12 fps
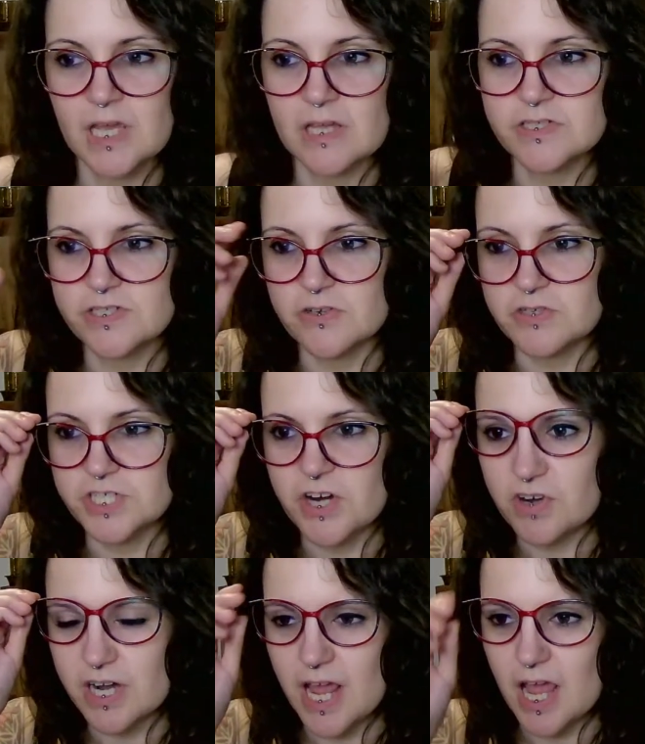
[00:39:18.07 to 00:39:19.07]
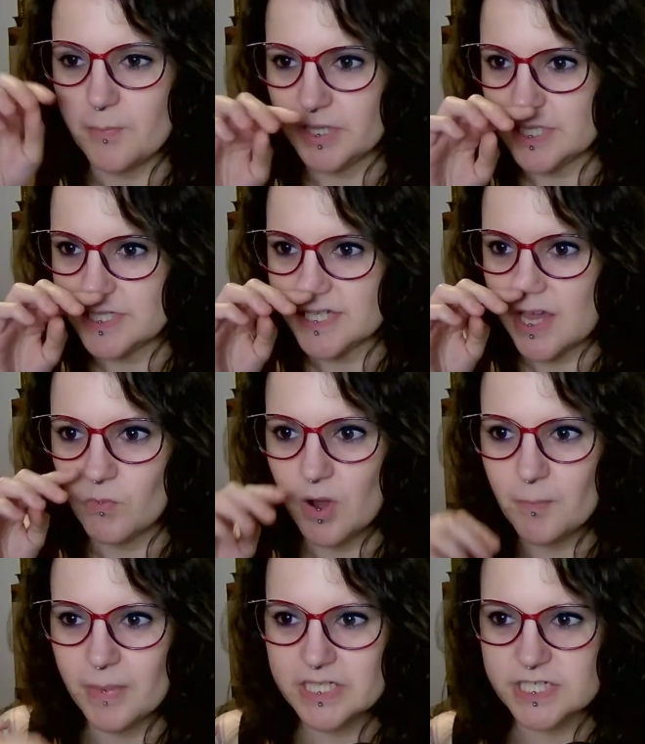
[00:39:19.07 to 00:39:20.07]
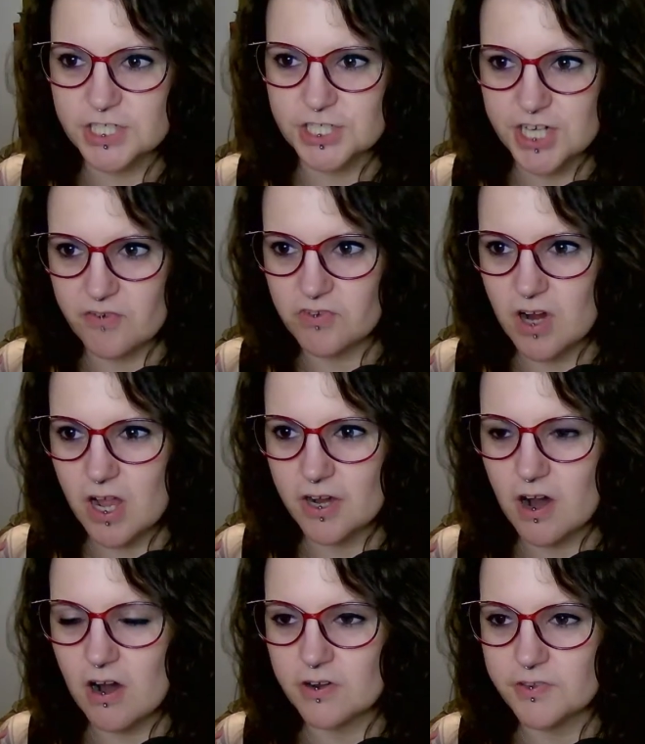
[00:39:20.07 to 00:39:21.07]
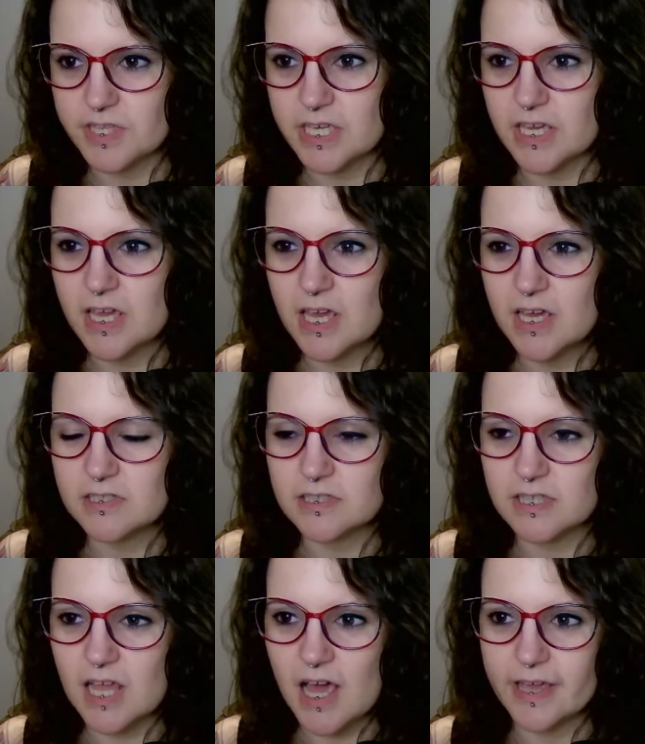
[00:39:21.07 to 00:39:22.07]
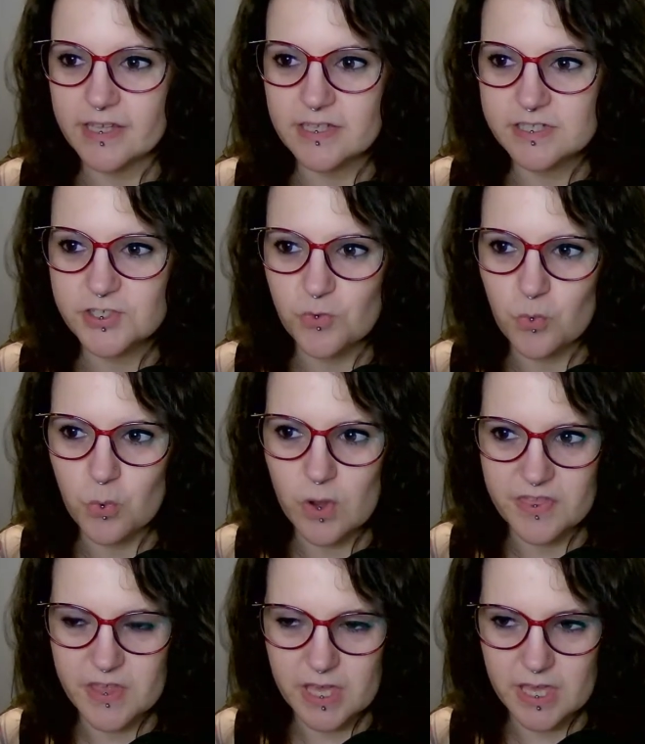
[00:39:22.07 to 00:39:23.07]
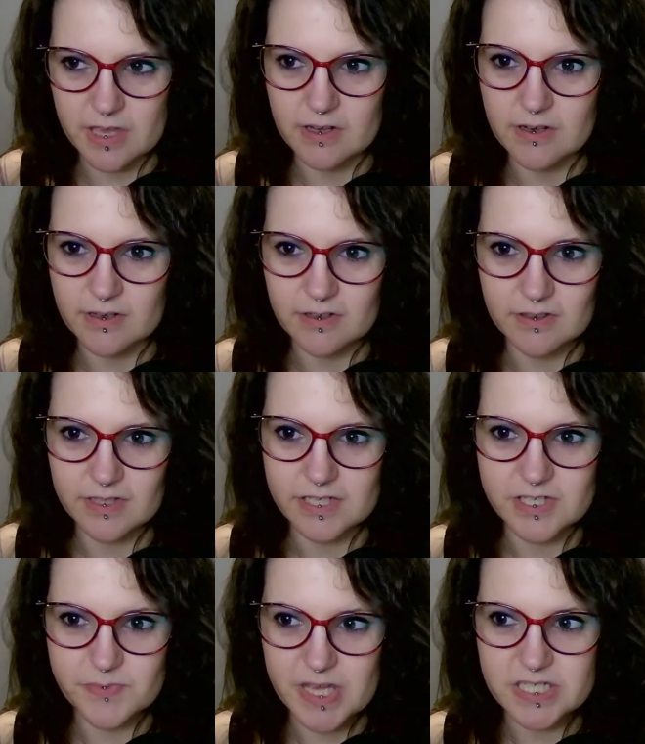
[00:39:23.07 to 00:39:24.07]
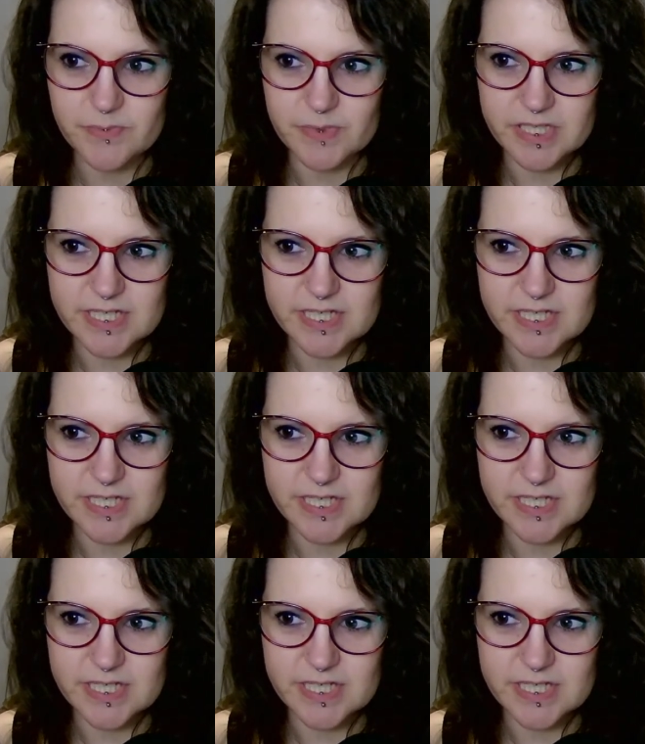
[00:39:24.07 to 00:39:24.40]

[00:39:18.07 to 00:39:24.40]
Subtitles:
So chevron amethyst, and what makes it chevron are the lines within these specimens.